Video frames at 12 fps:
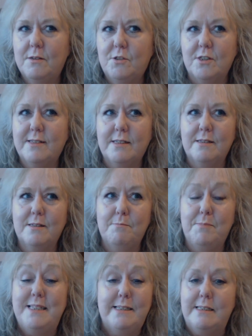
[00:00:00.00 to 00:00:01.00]
just
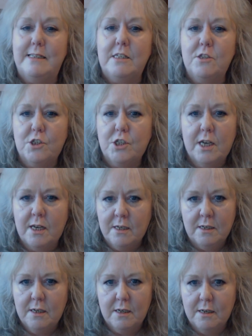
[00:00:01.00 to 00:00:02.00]

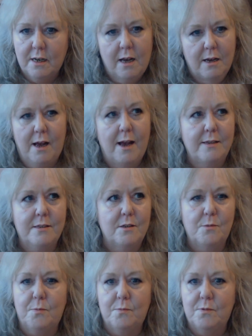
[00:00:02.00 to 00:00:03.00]
beseeching
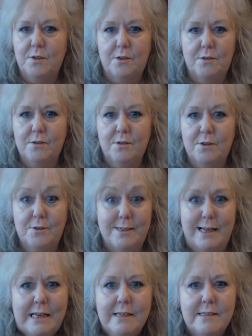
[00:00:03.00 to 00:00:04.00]
either your your
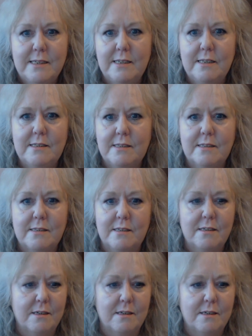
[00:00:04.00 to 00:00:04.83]
deities,